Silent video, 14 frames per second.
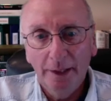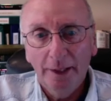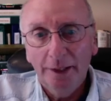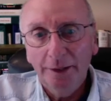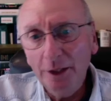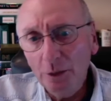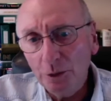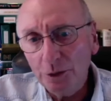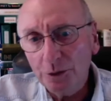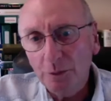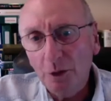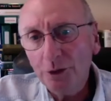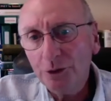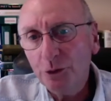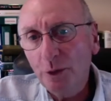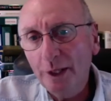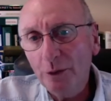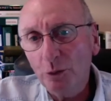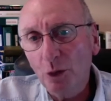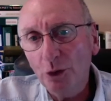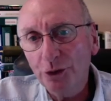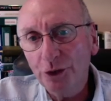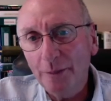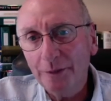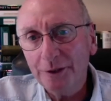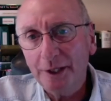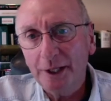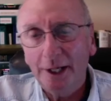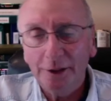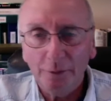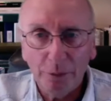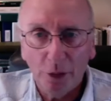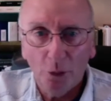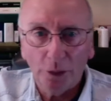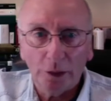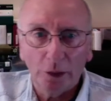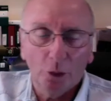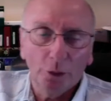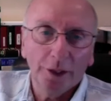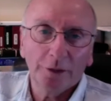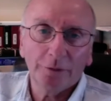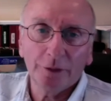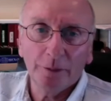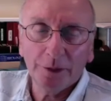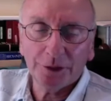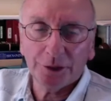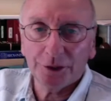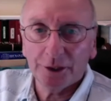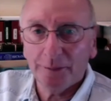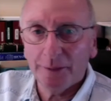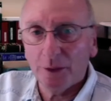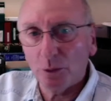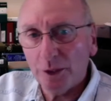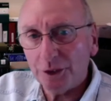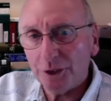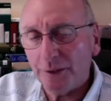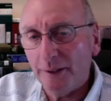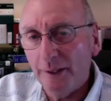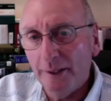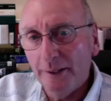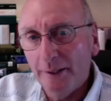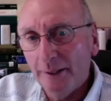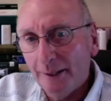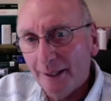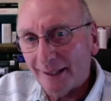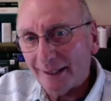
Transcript: In other words, when Mark Twain rose up as a kind of poet laureate for the Mississippi region, that